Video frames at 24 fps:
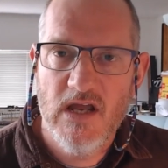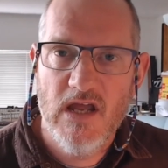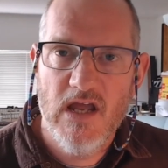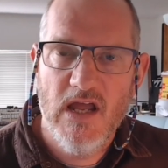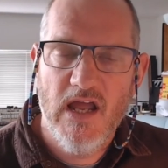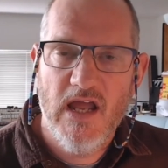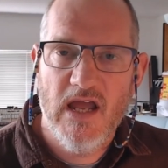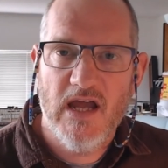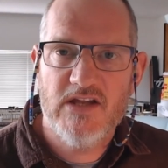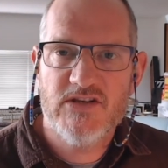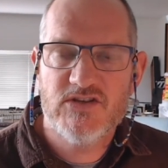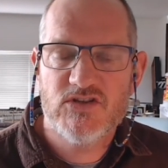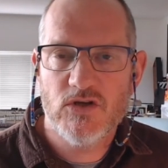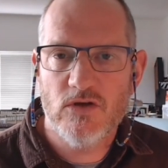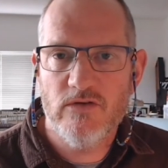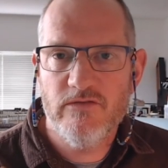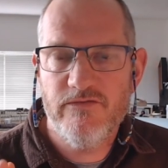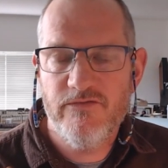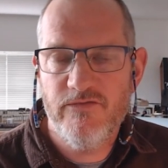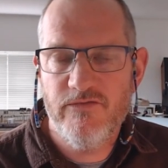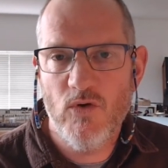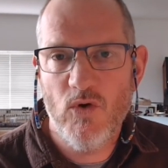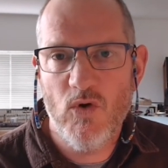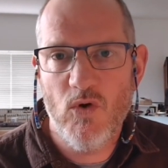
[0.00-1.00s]
And so
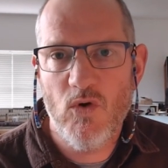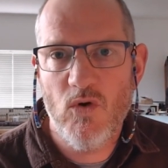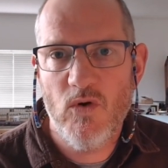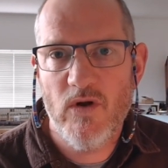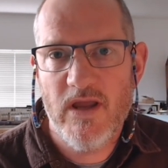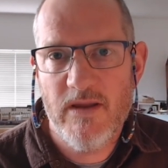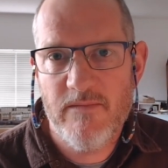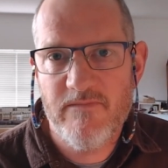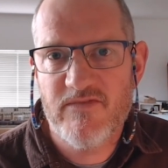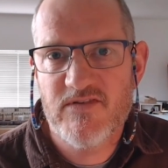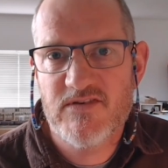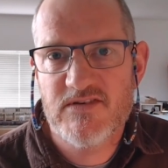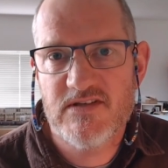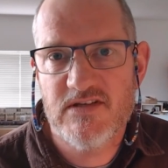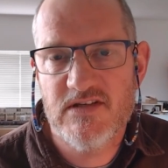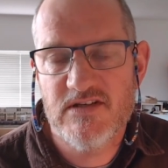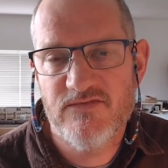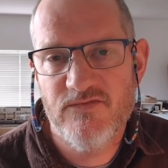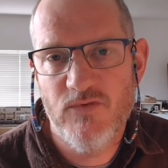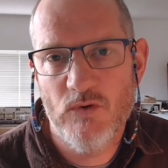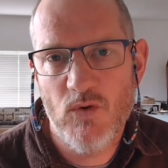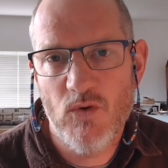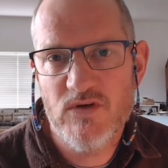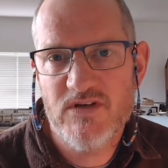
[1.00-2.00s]
4 emphases,
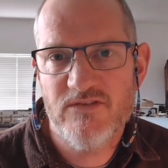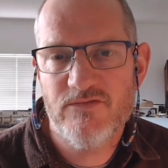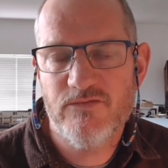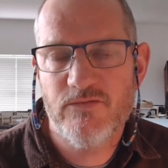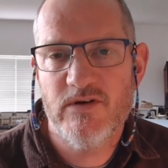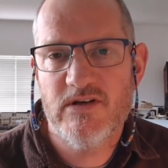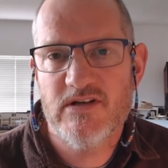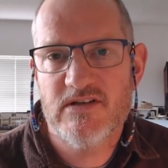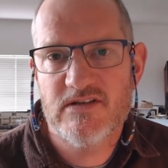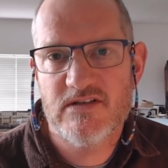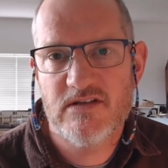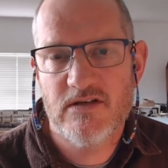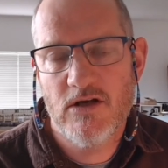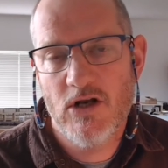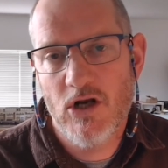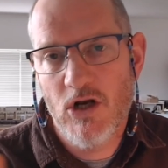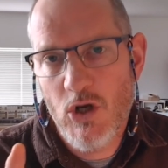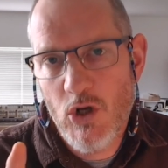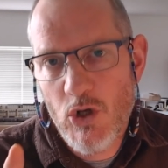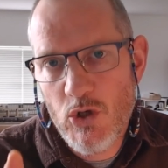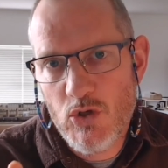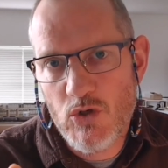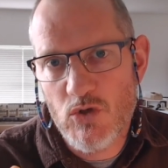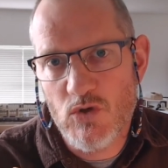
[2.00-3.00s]
4 different
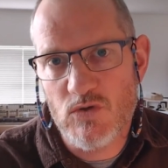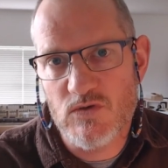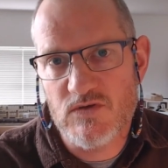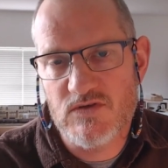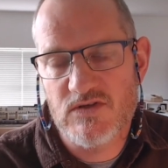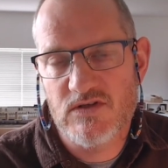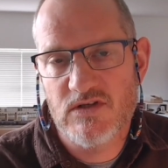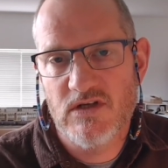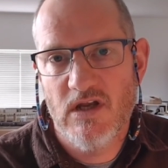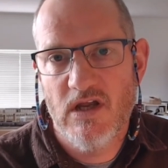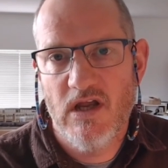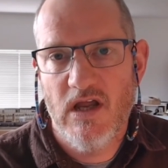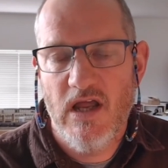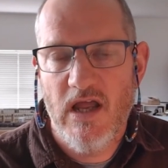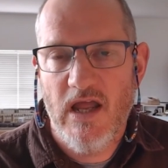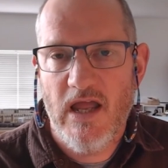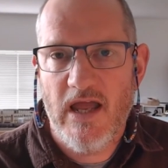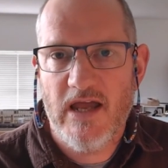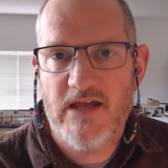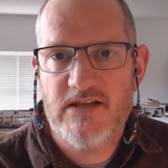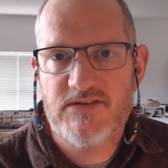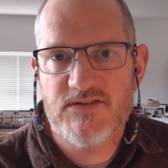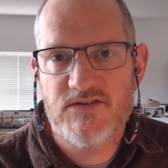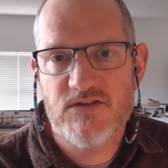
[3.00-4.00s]
clues
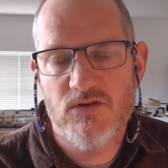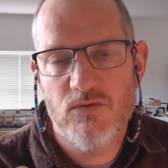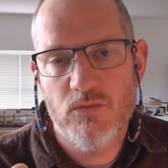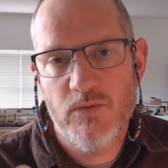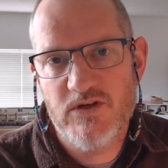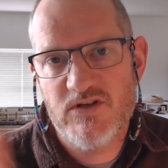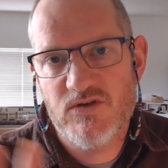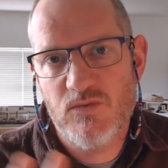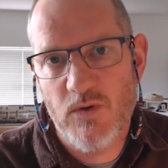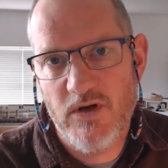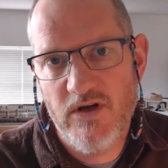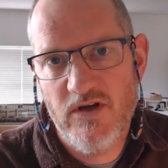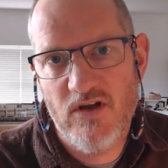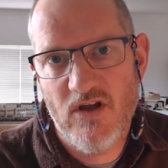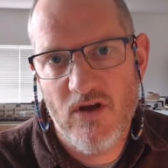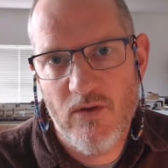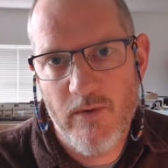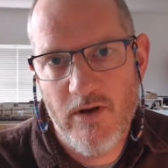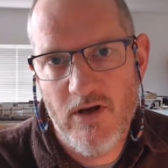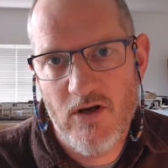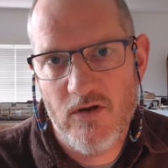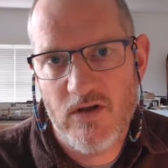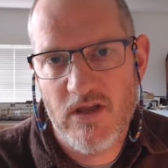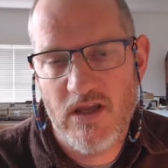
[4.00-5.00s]
as to which window
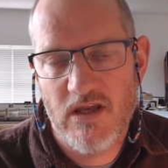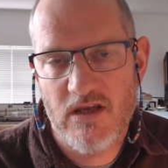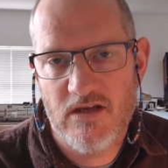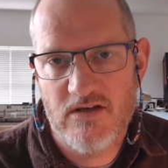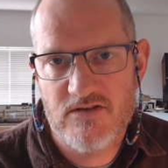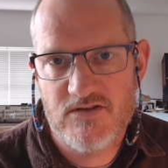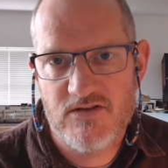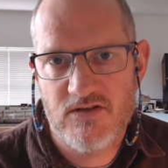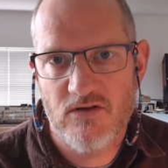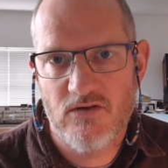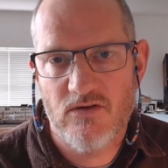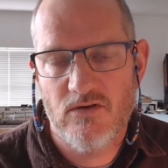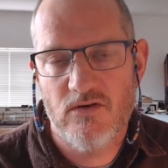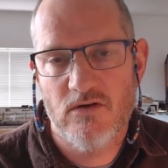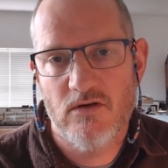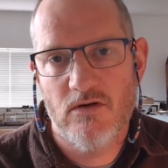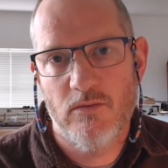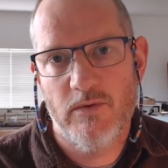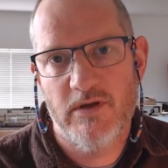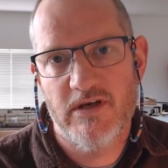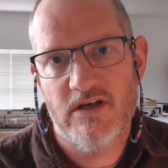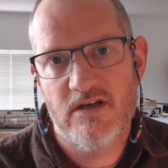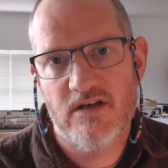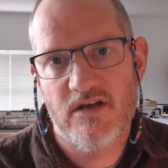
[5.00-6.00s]
we're looking into
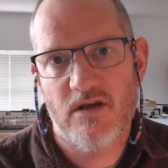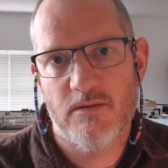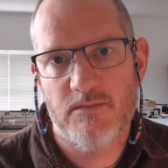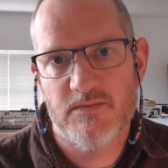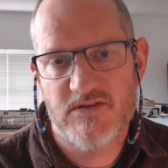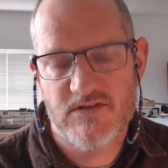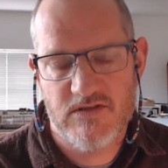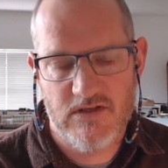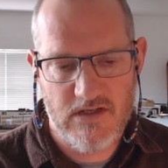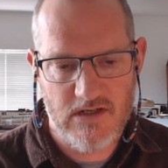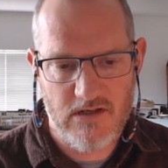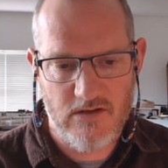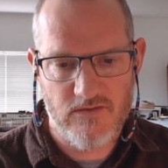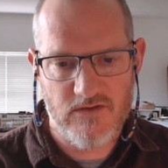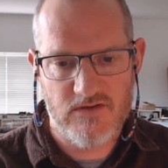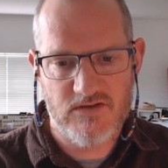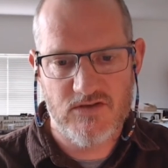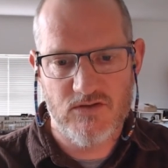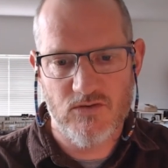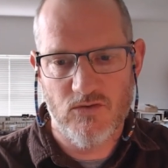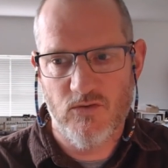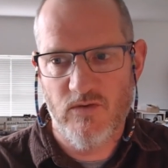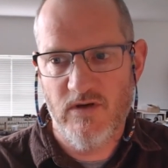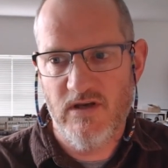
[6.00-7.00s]
when it comes to how the
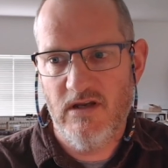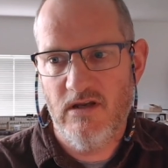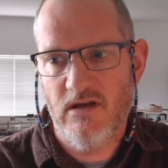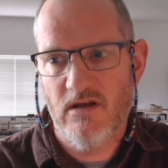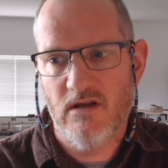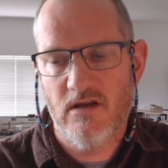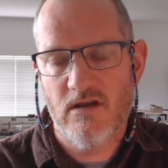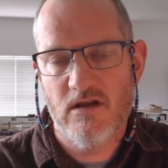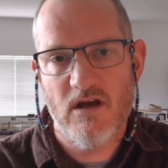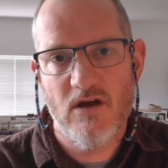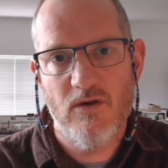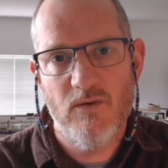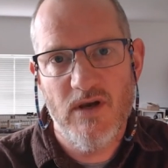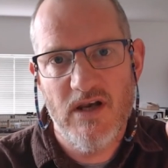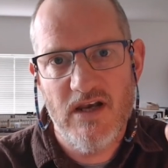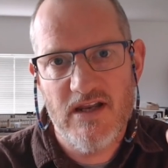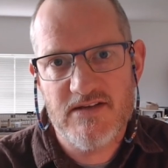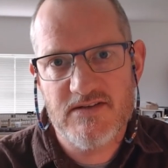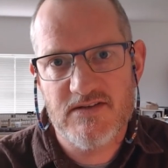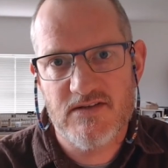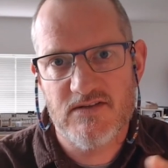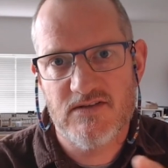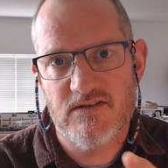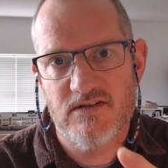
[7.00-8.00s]
story
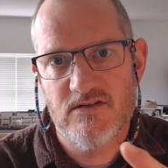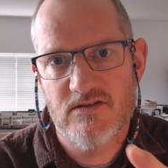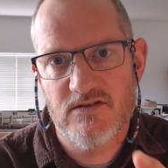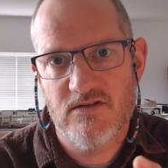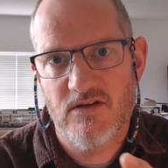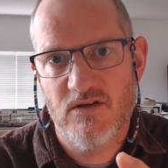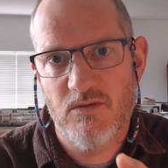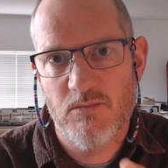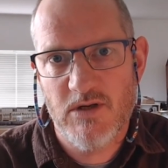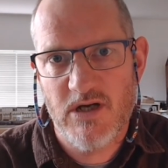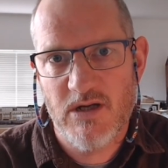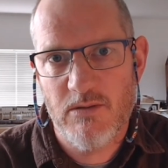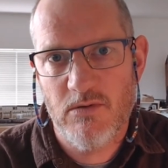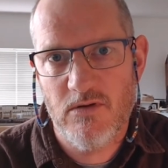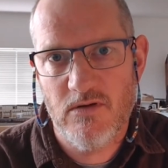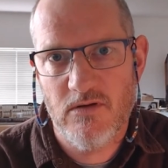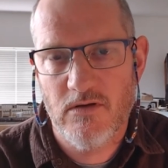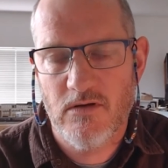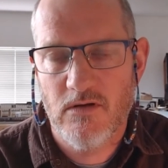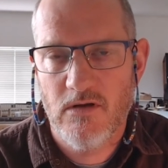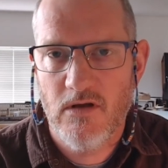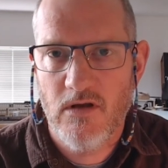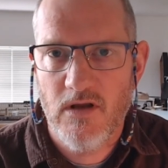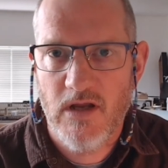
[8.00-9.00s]
coalesces into the Bible
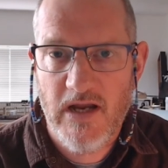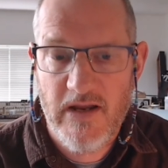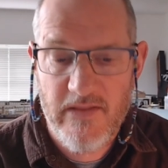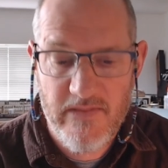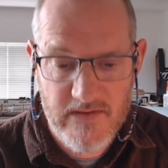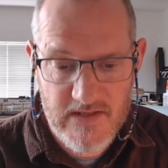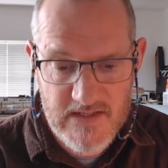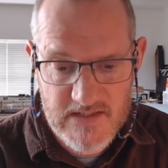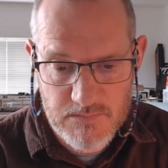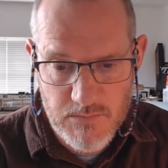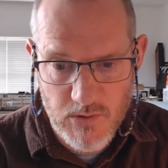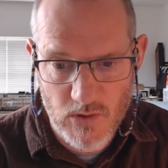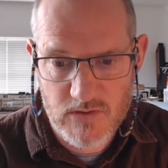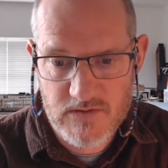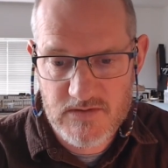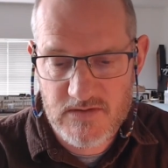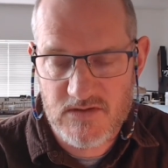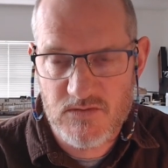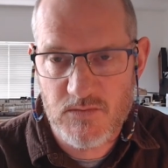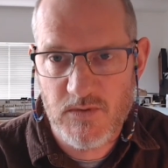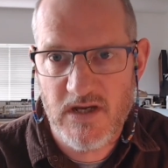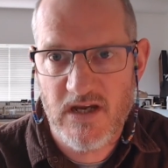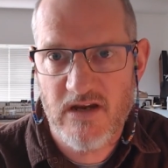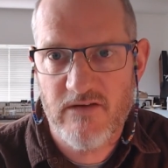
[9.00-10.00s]
and these books
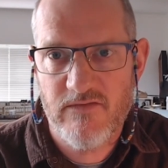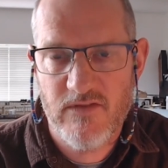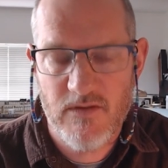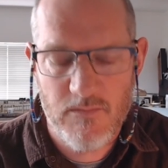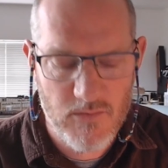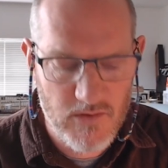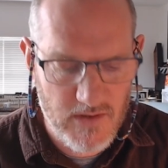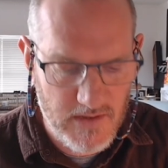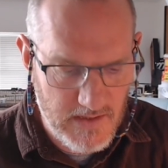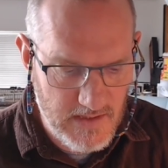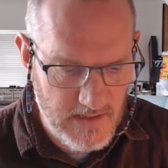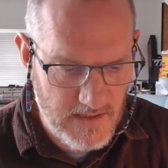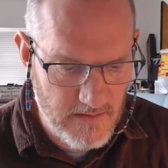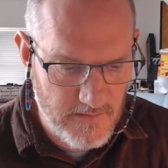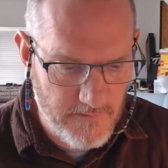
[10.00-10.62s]
as we have them right now.